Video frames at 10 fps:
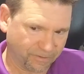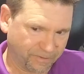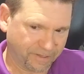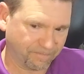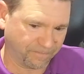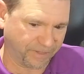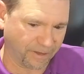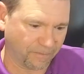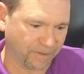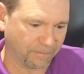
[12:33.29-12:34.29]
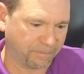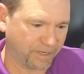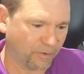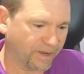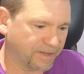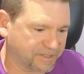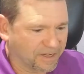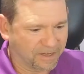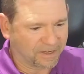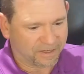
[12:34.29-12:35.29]
on the the POS.
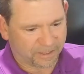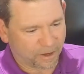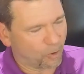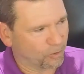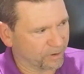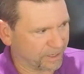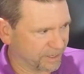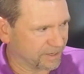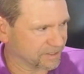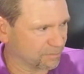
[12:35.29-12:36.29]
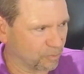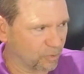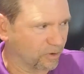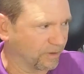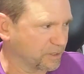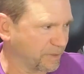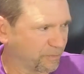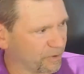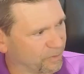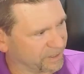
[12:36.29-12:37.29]
And the older it gets, the more or less
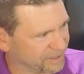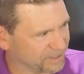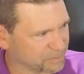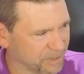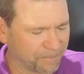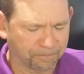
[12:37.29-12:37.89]
people know what it is. But